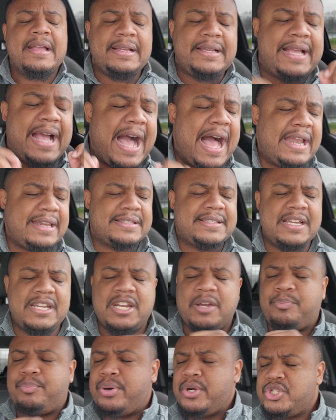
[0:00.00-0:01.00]
God is going
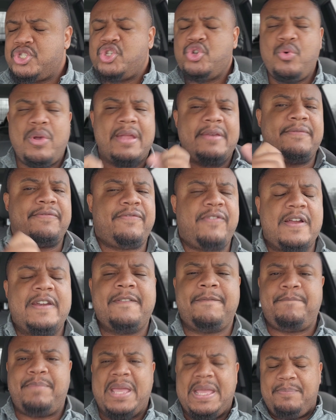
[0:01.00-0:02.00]
to put you in front
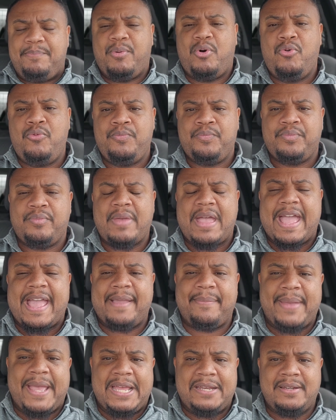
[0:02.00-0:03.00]
of people,
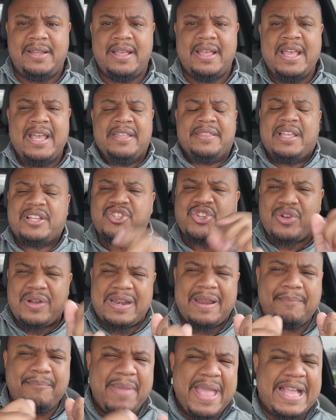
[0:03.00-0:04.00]
amen, that you're going
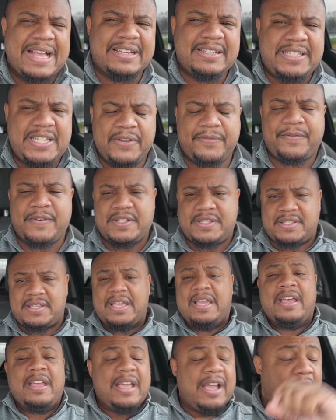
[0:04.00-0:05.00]
to make a difference
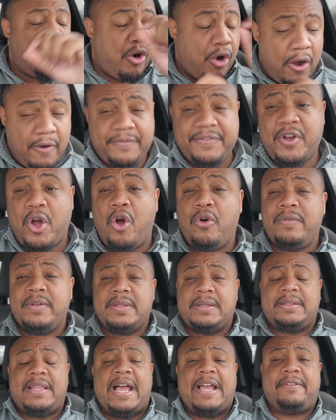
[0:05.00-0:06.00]
over, over
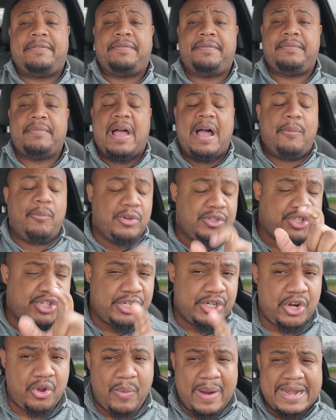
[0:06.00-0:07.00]
their life. I want you
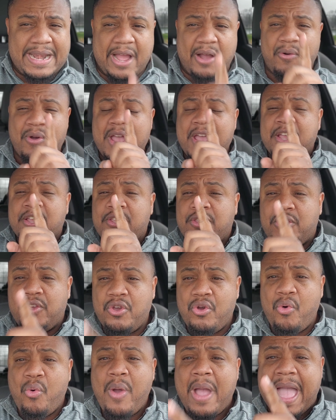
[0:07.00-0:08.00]
to know right now,
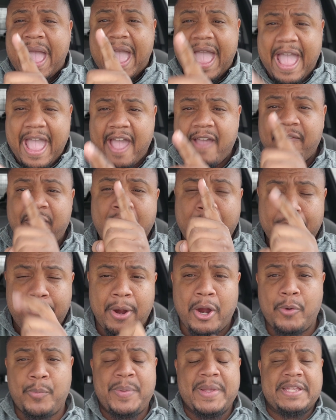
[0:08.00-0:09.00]
you have
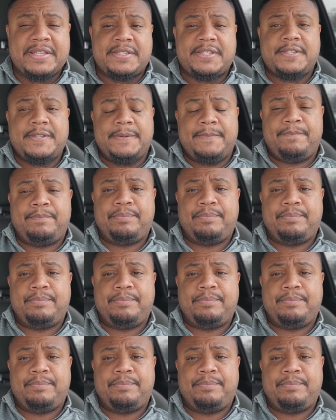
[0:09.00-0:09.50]
purpose.